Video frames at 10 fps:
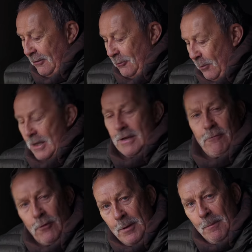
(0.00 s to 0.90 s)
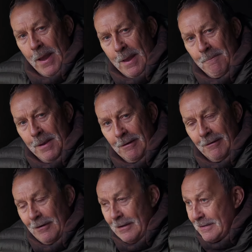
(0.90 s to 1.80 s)
twenty-three pound
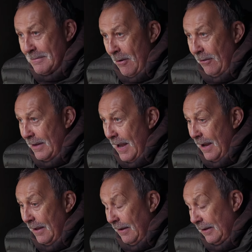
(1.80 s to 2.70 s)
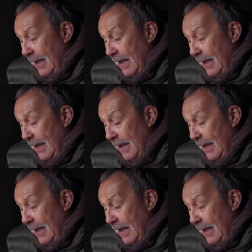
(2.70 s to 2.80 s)
mirror into my net, and I